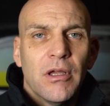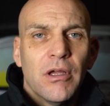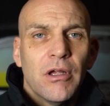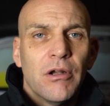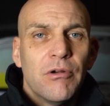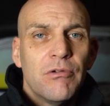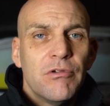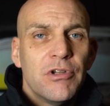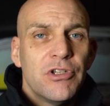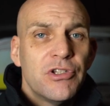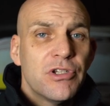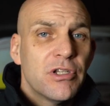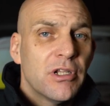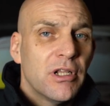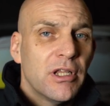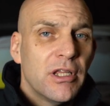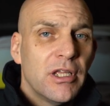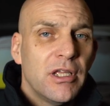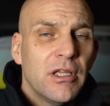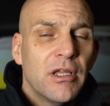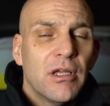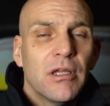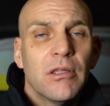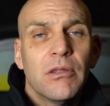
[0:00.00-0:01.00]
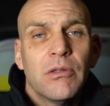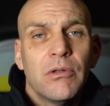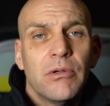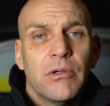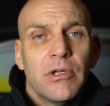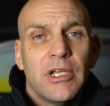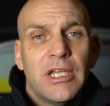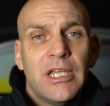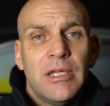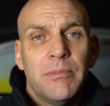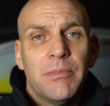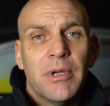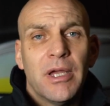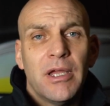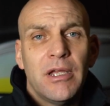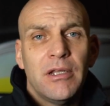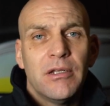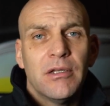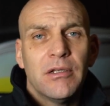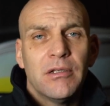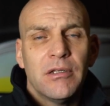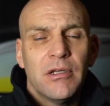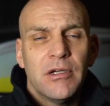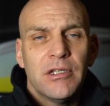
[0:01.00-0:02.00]
Originally, he paid
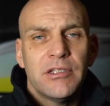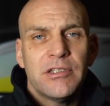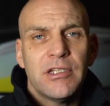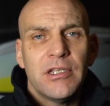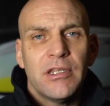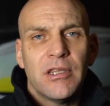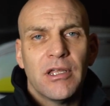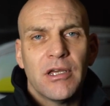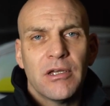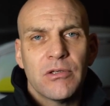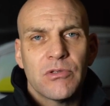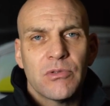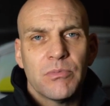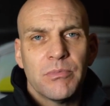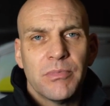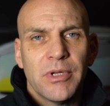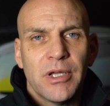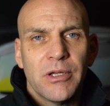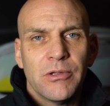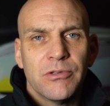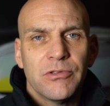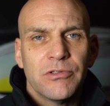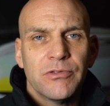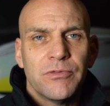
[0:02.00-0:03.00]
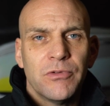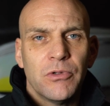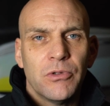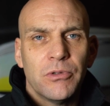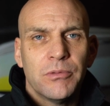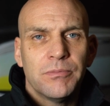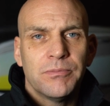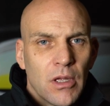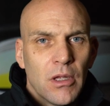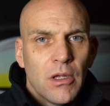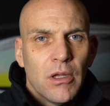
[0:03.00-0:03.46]
£90,000 for.